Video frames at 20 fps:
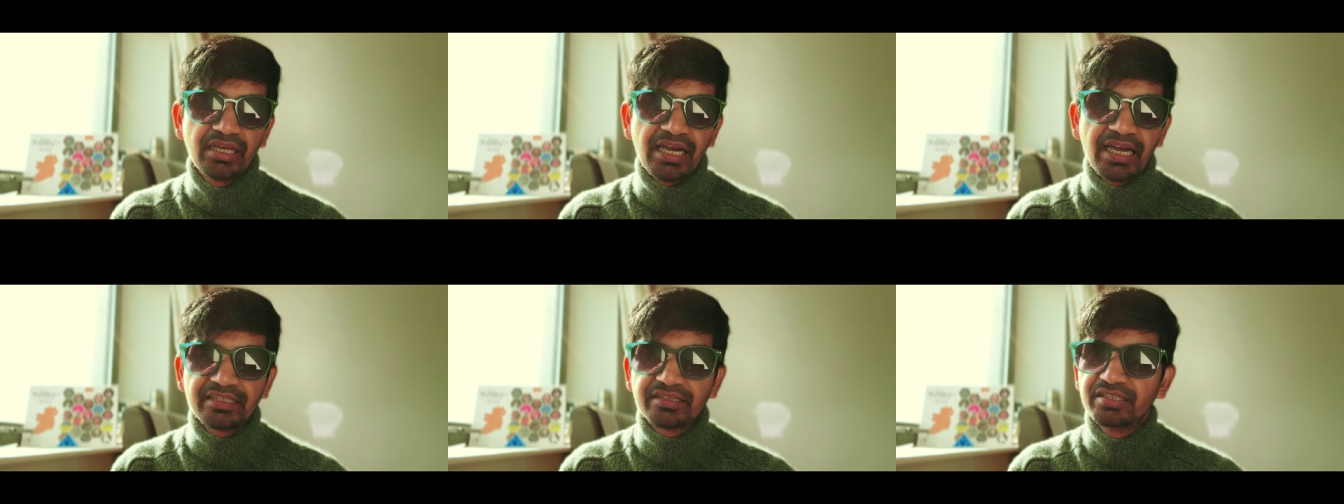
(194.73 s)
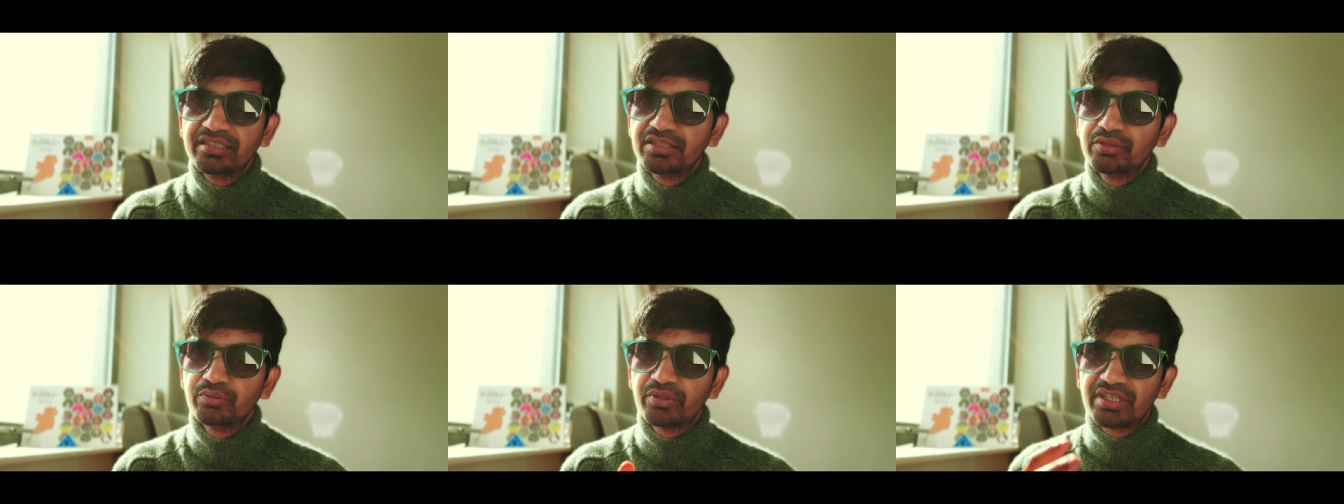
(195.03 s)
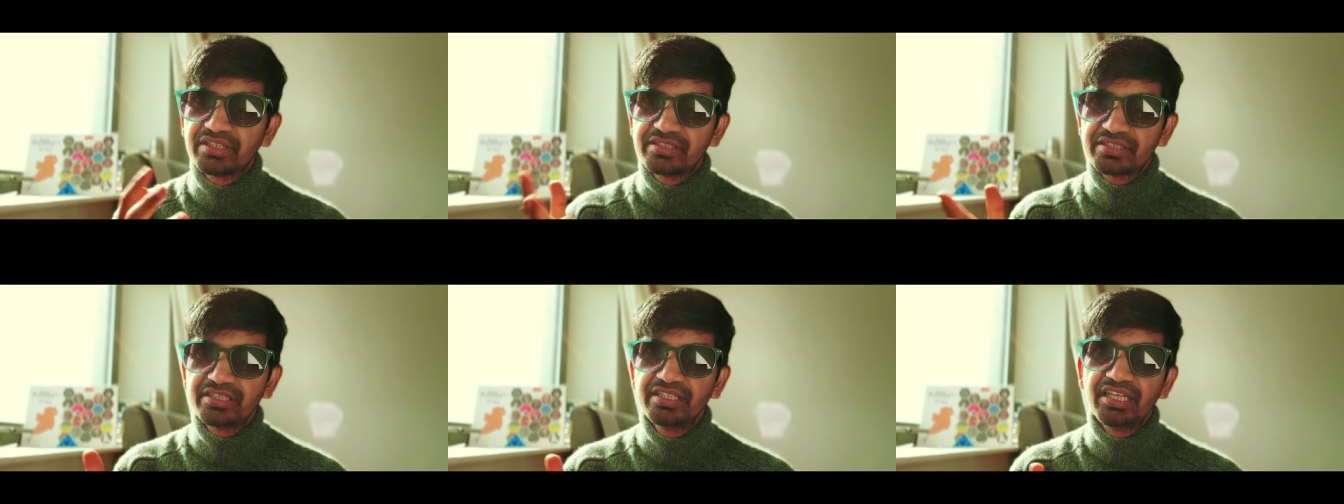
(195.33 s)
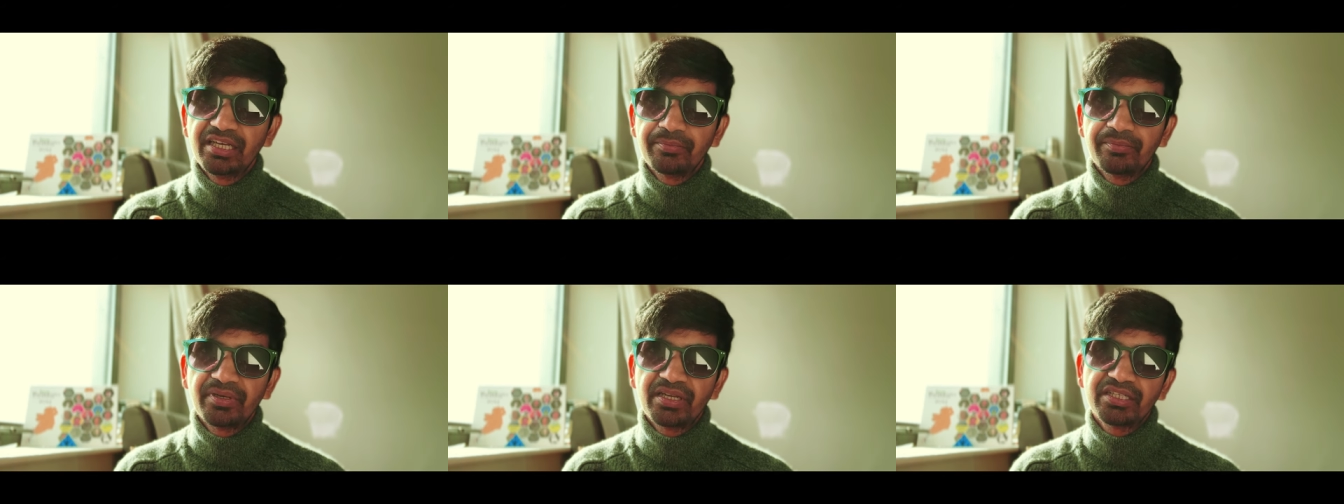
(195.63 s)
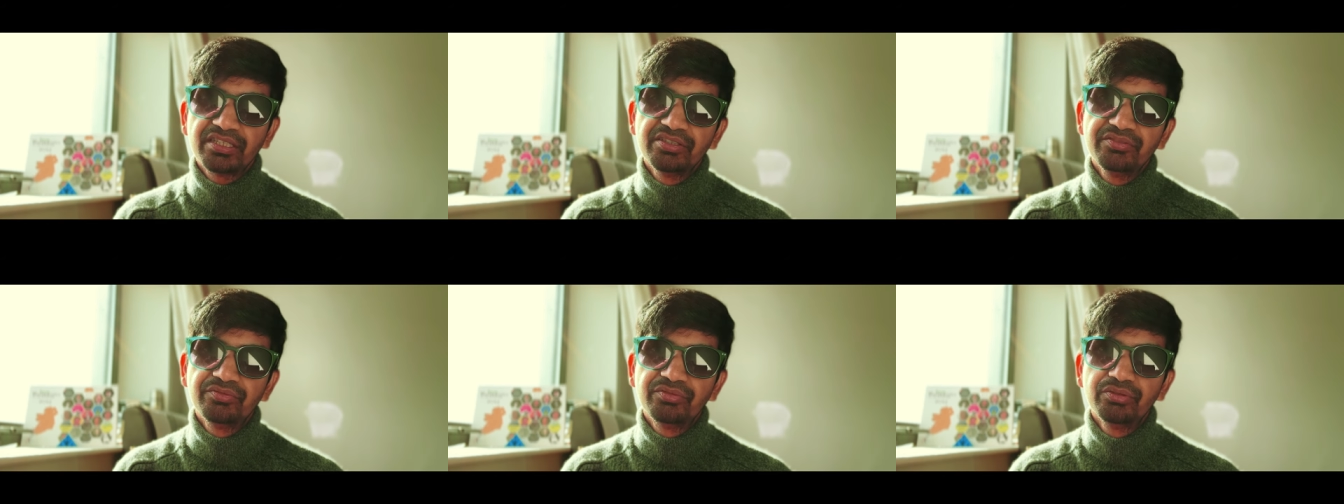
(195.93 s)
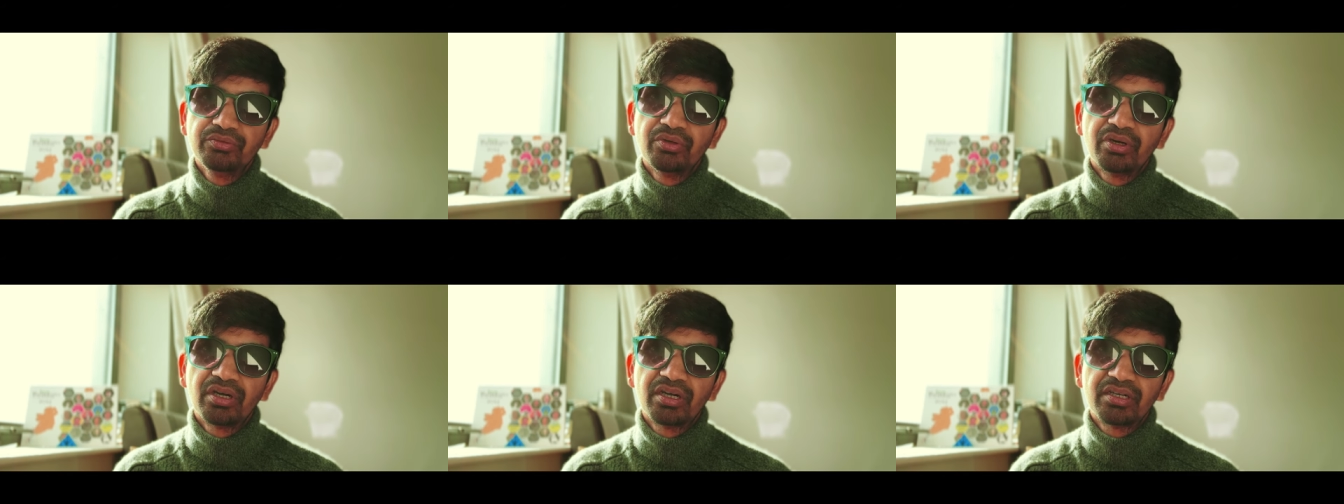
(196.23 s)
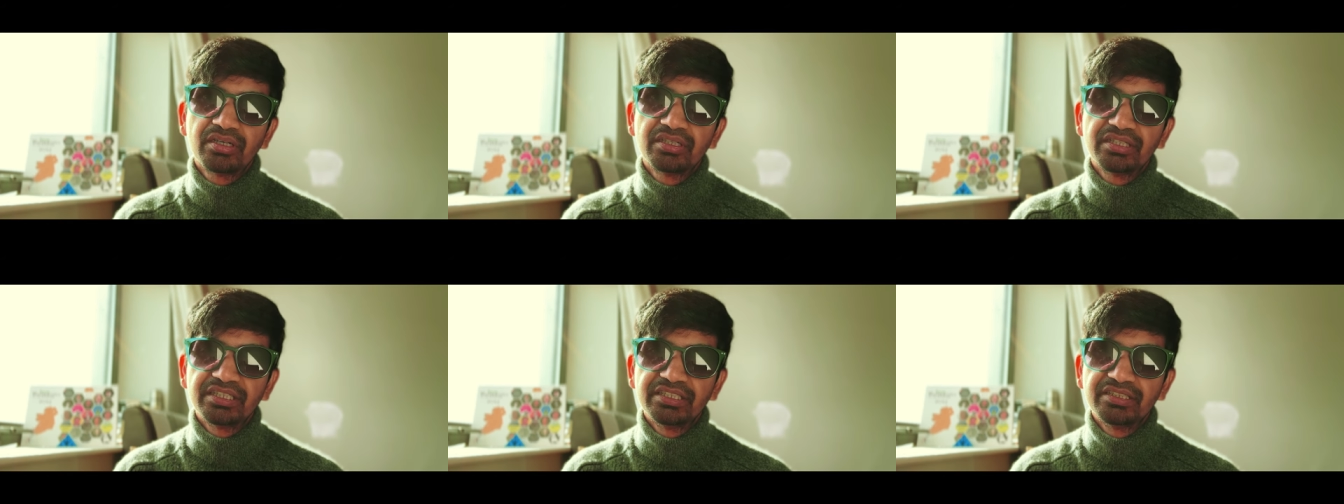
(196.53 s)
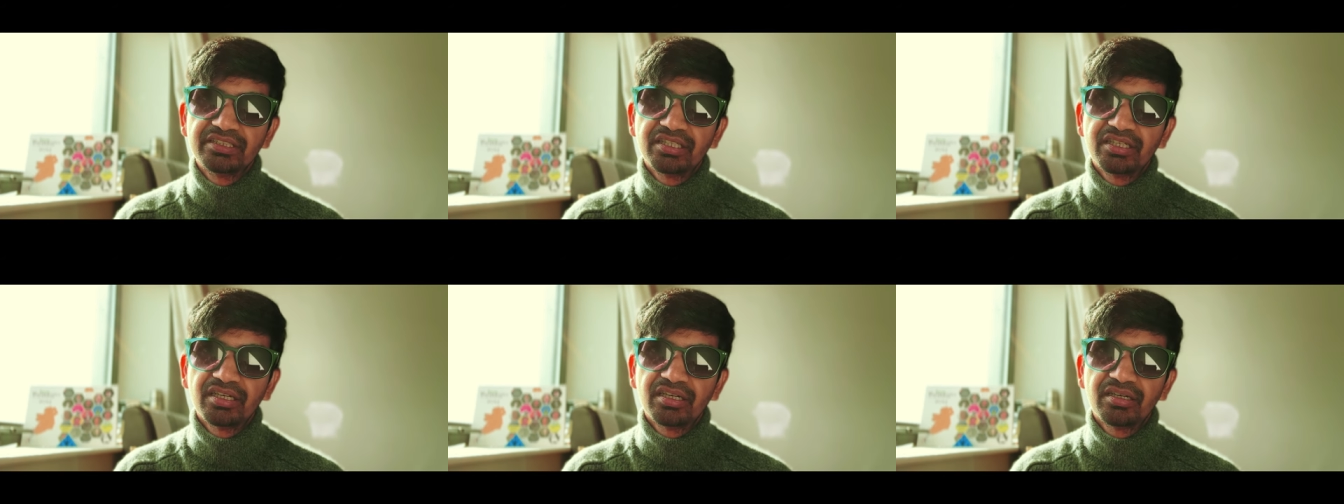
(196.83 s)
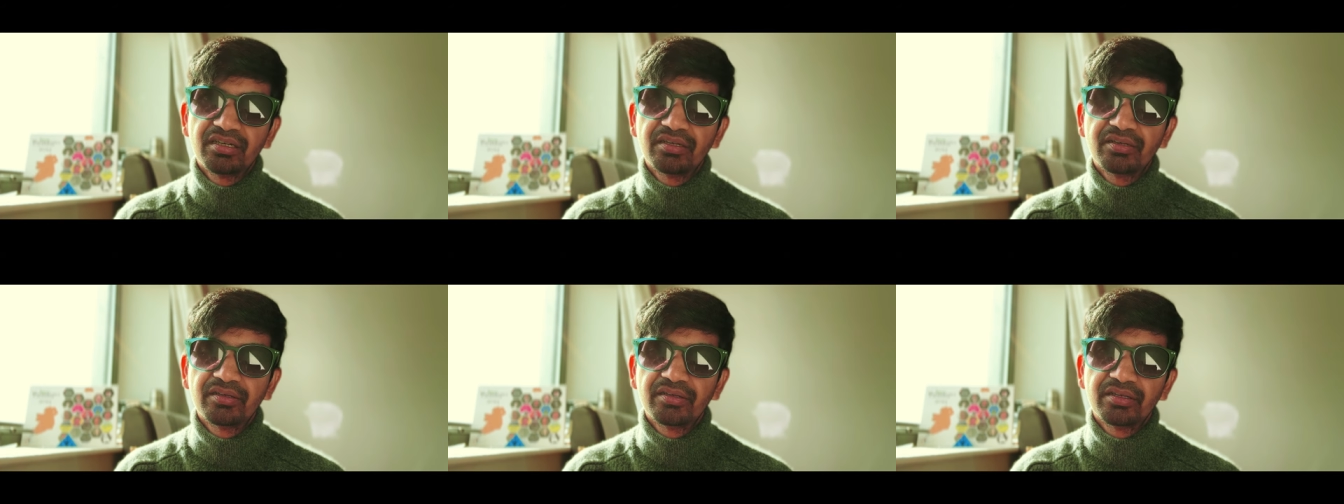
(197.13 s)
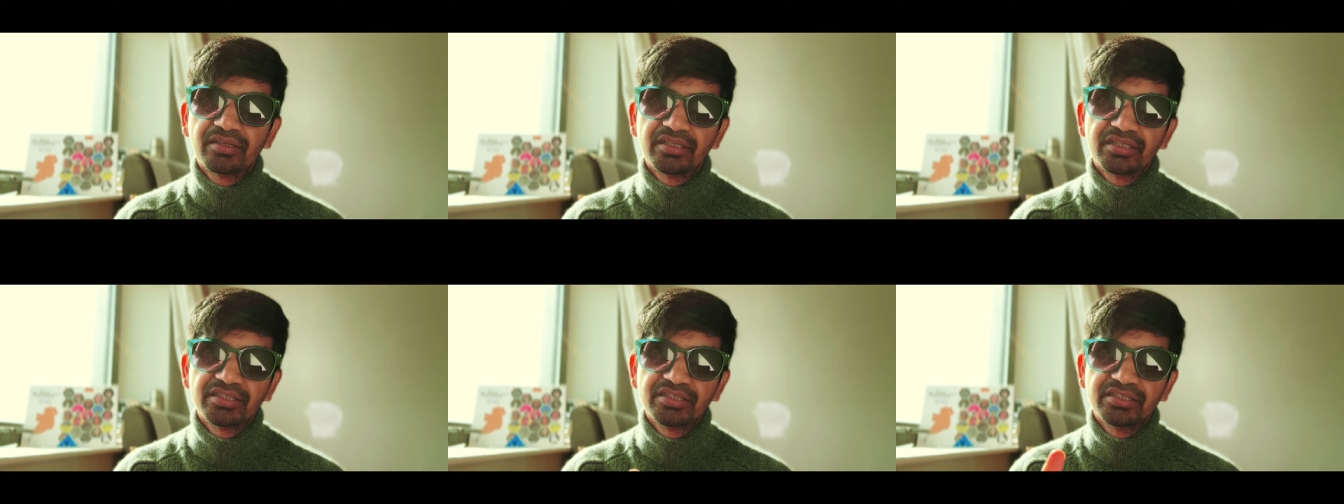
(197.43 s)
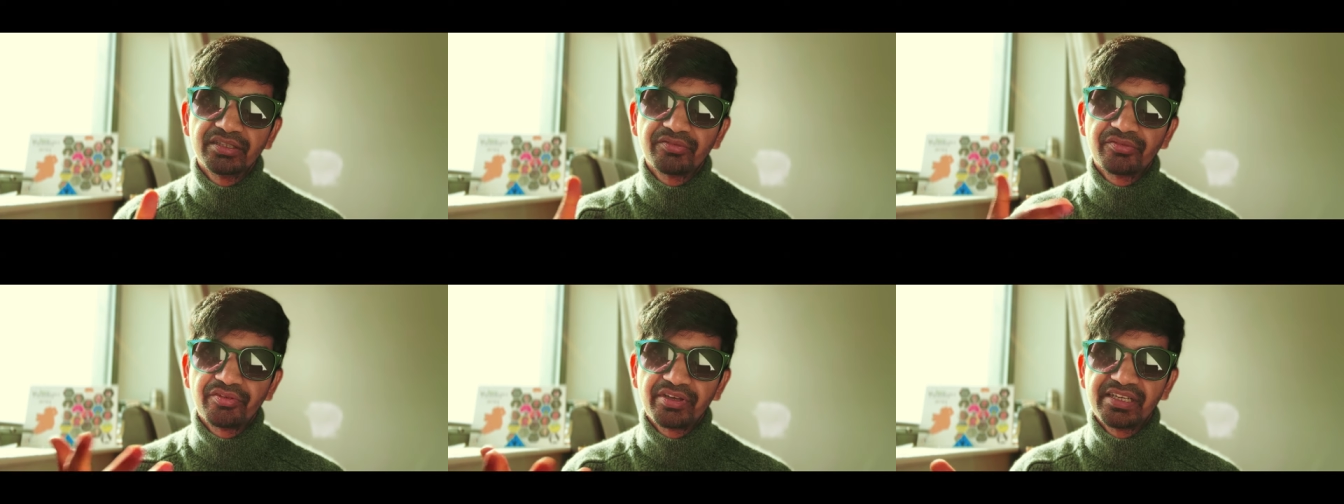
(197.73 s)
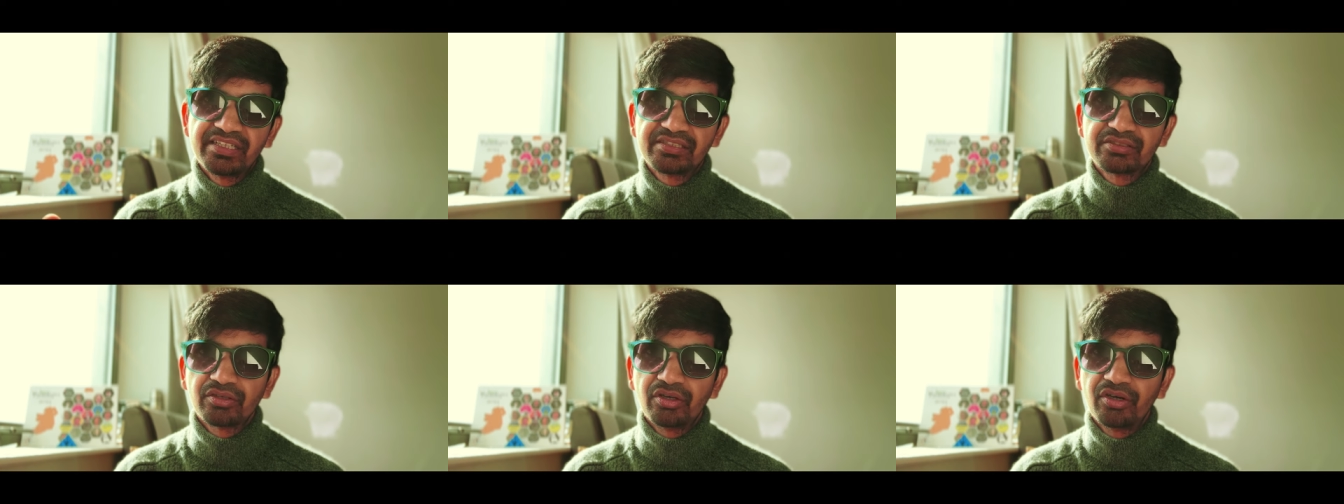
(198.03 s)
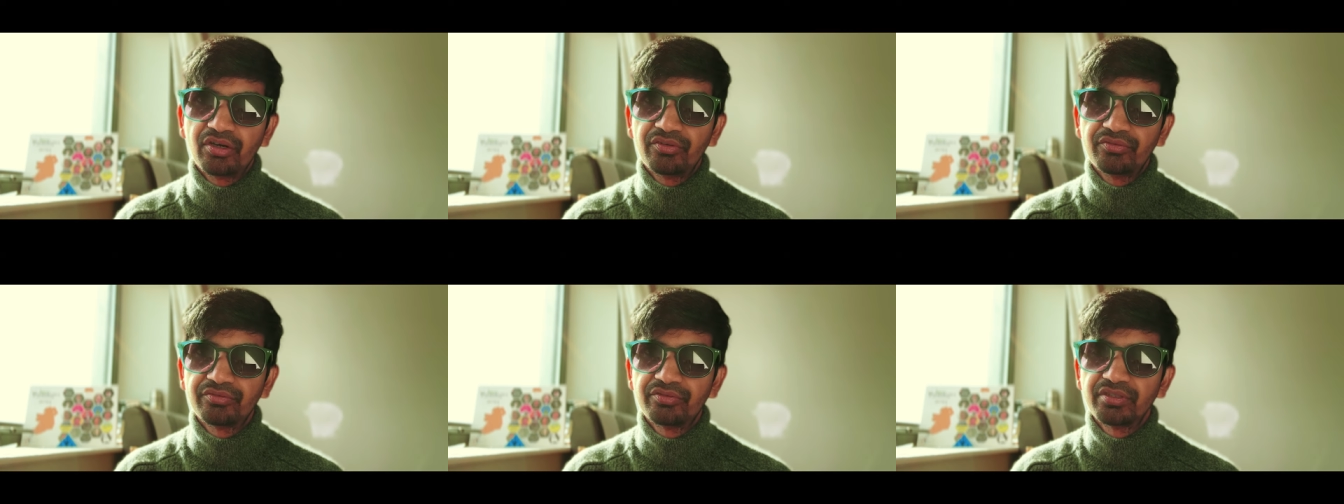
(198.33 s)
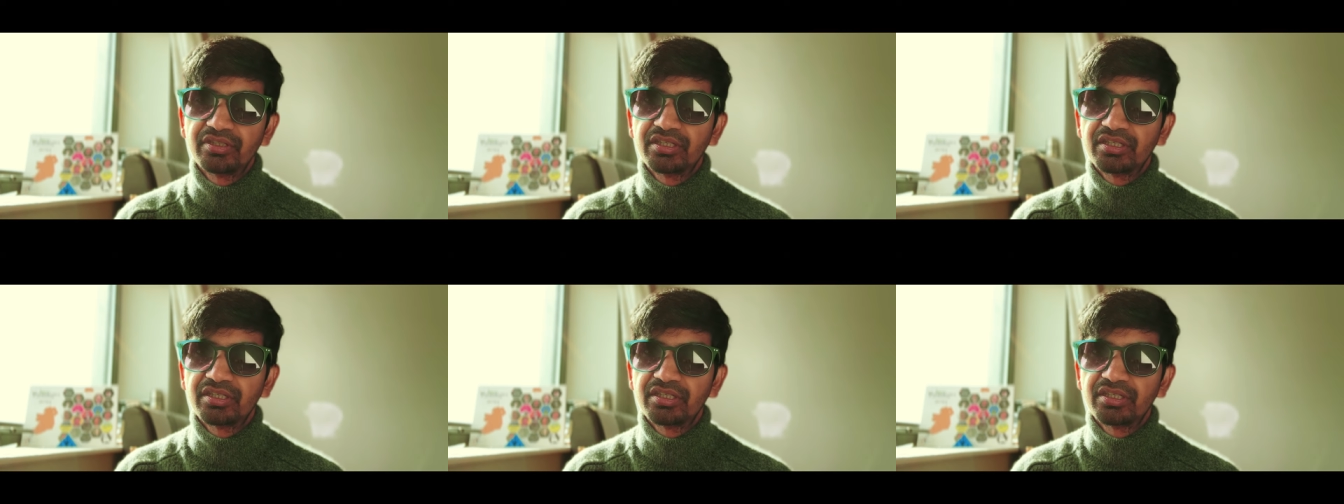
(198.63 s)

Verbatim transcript: I think you can still apply if you are in the phase of